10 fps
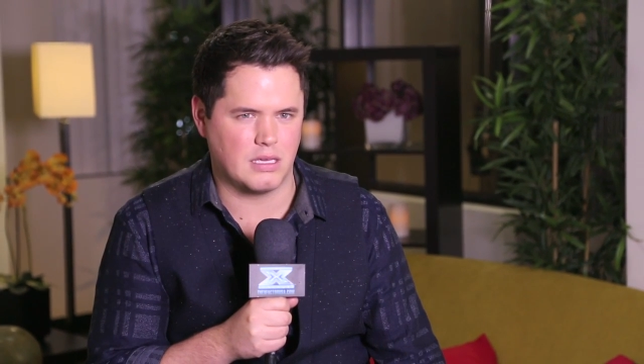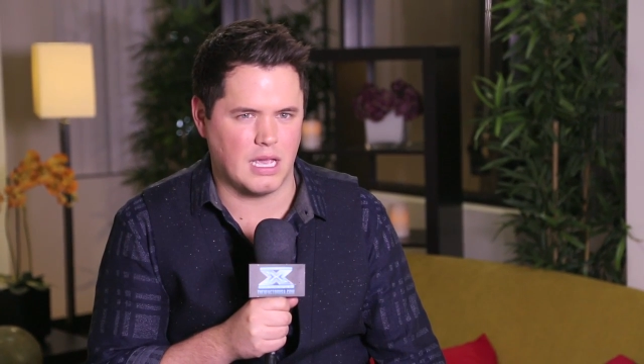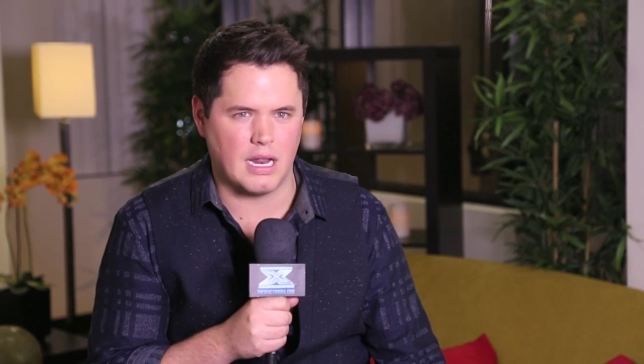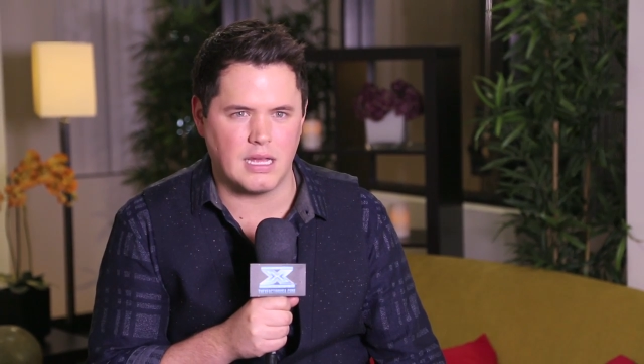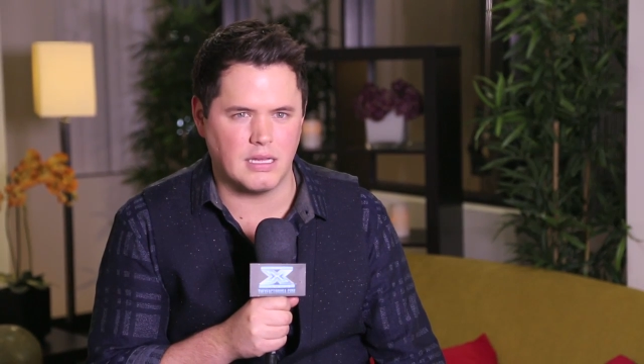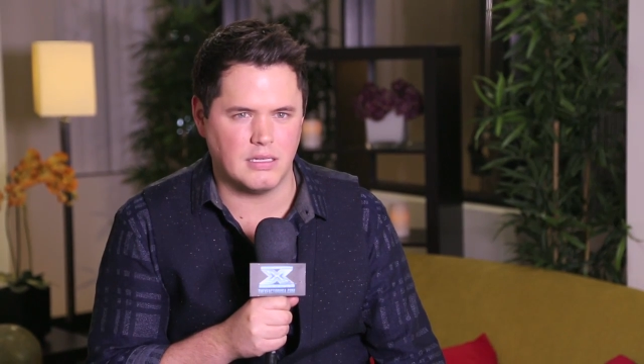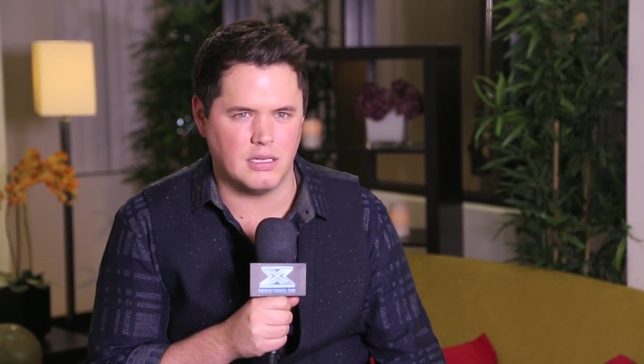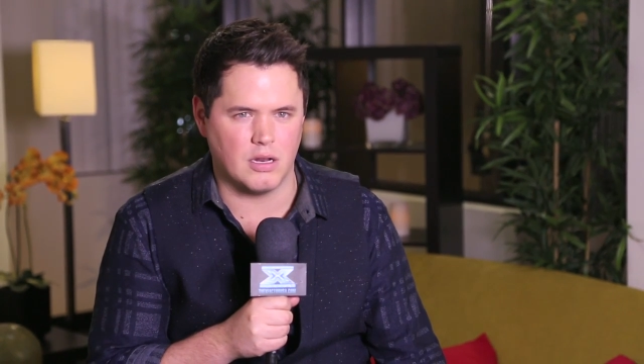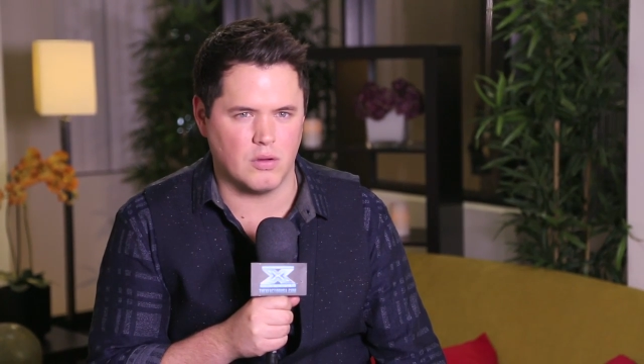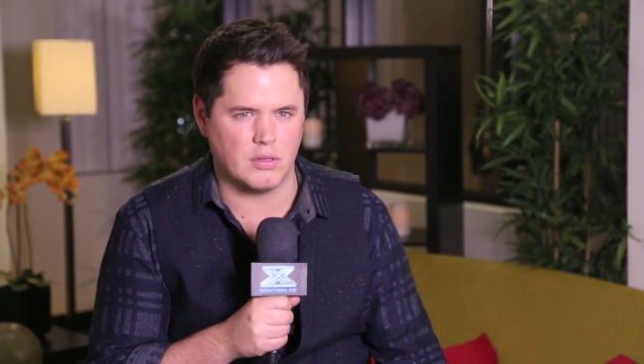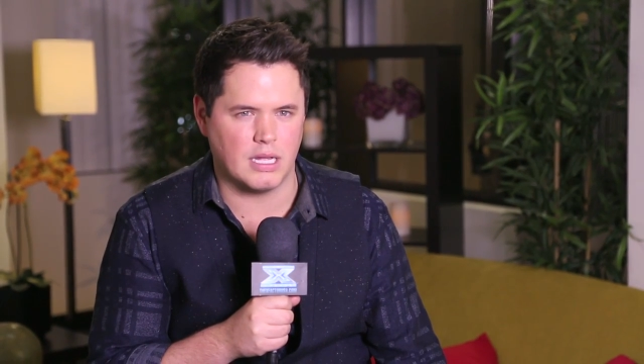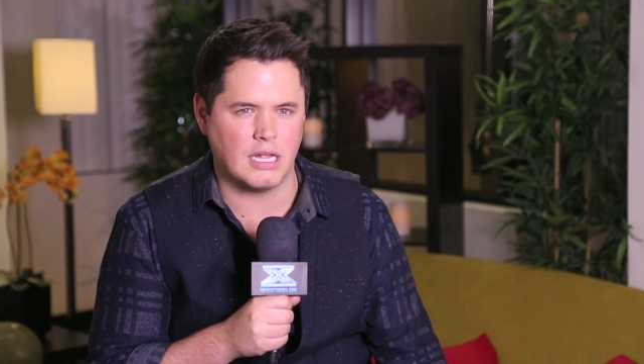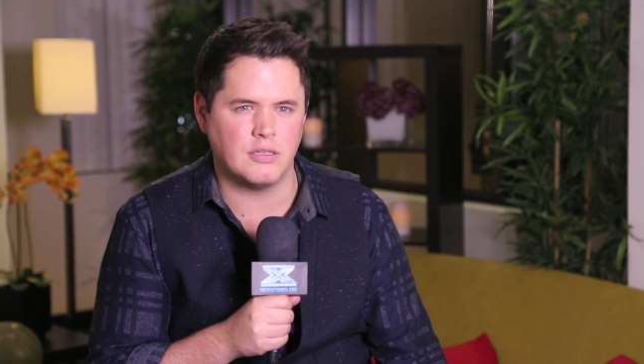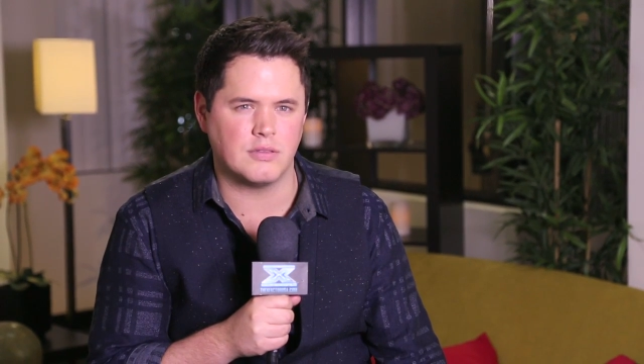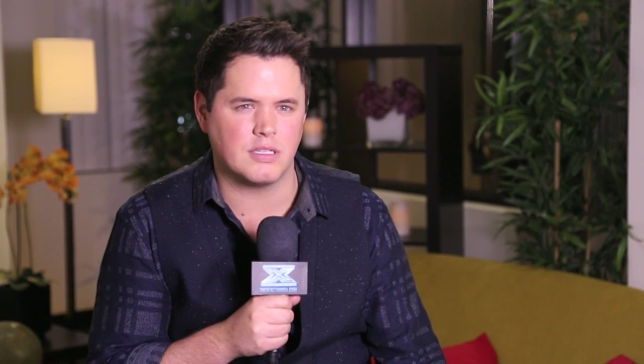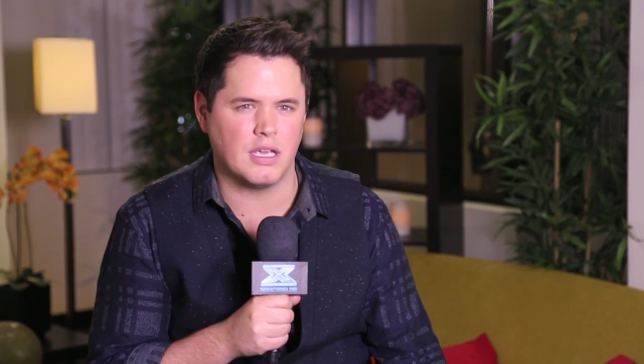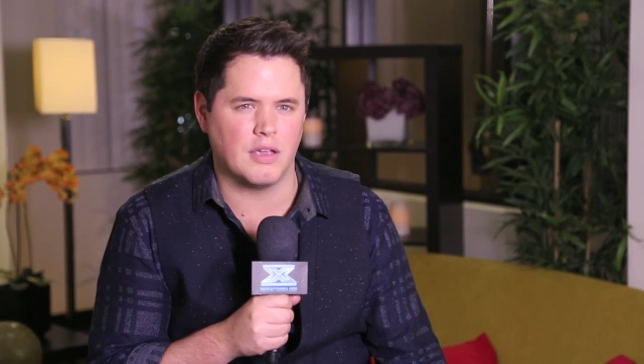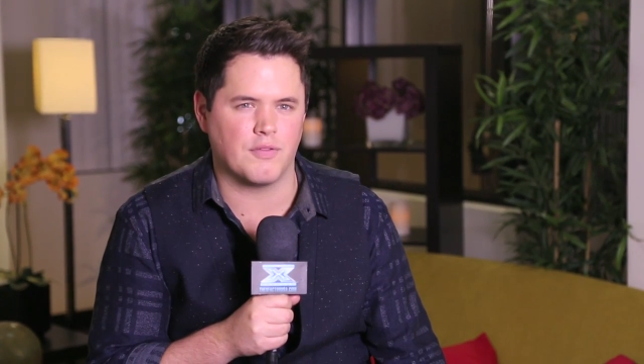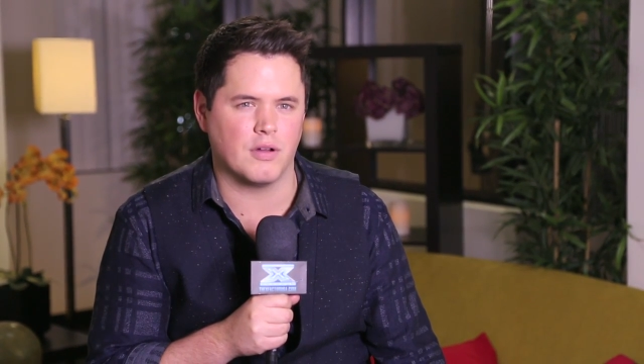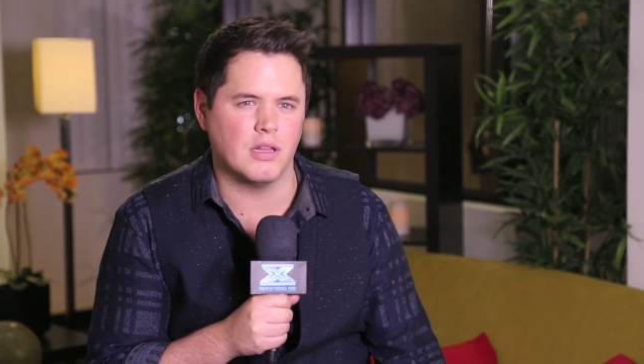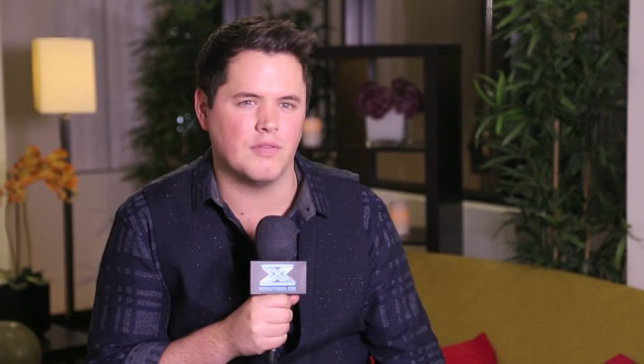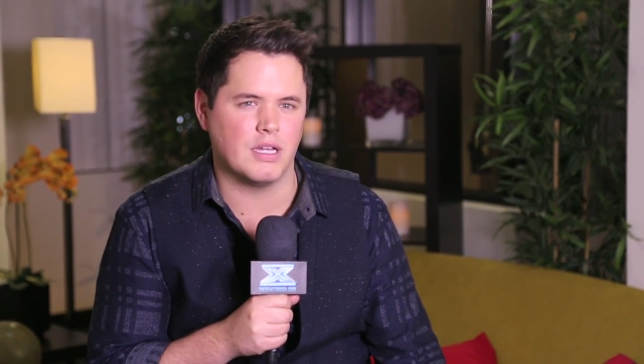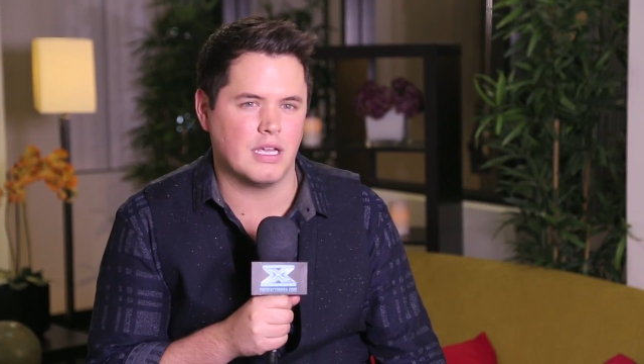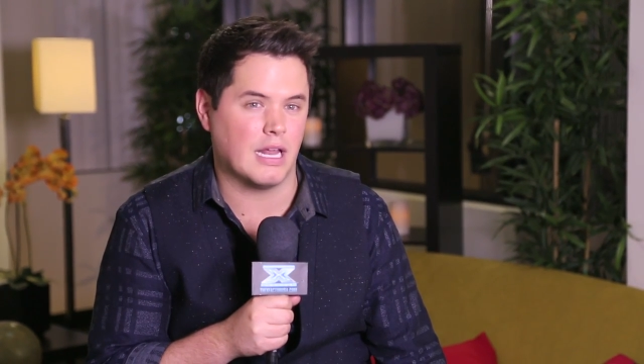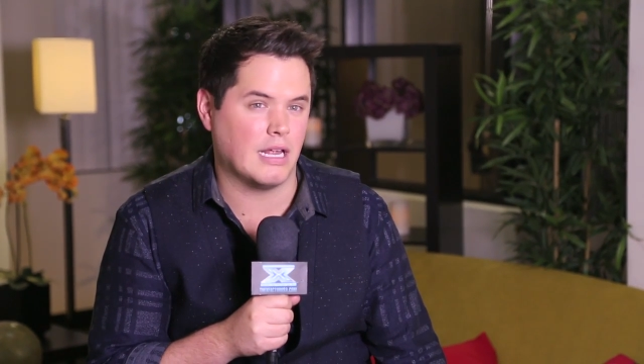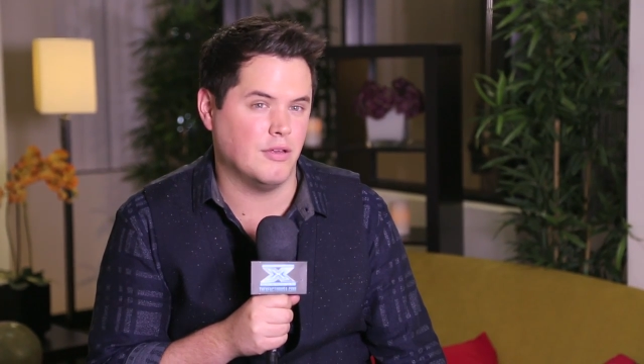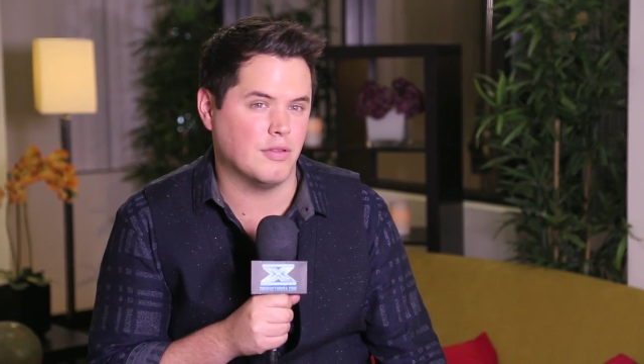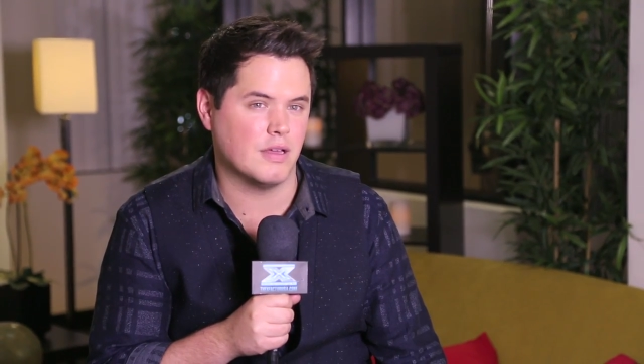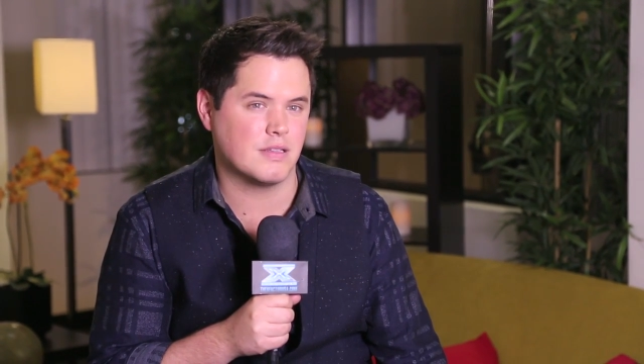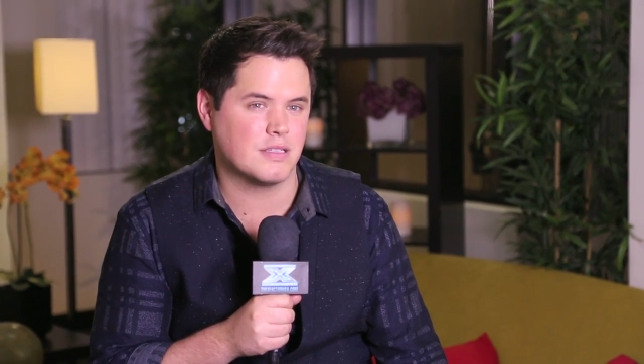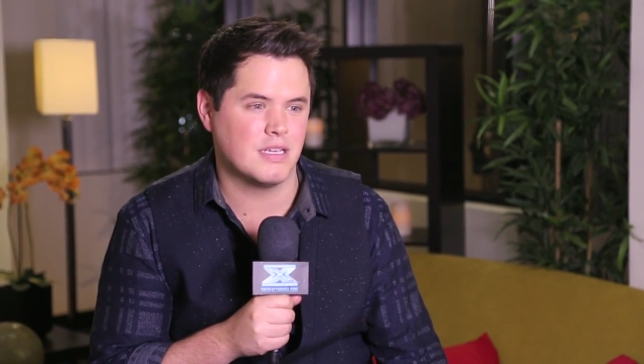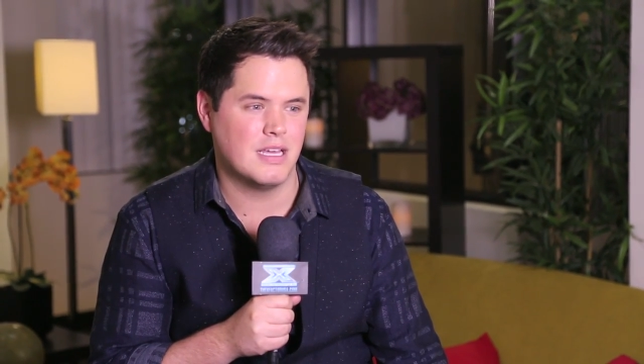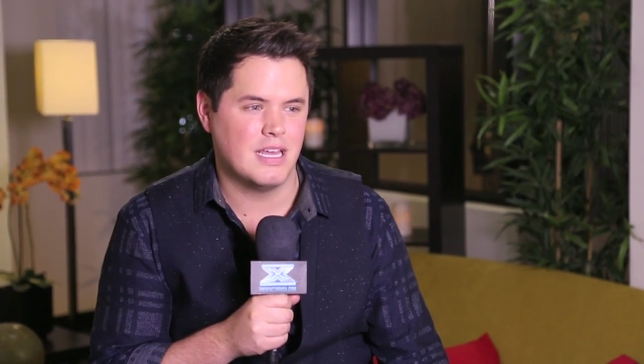can I, you know, can I do singing for a living? Can I do this?